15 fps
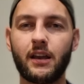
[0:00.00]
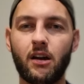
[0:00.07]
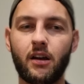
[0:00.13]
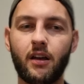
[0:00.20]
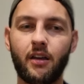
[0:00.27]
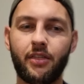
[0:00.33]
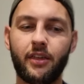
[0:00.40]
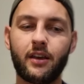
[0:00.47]

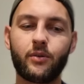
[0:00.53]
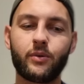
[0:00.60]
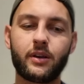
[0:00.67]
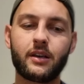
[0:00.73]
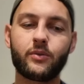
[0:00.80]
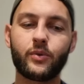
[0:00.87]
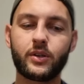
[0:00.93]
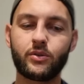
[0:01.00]
I think
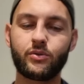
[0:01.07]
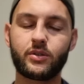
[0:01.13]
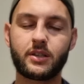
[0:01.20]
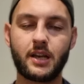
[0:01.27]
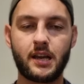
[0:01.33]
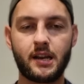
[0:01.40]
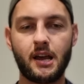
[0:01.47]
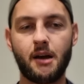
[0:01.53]
we do
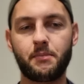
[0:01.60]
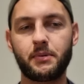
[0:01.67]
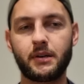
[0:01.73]
stand up,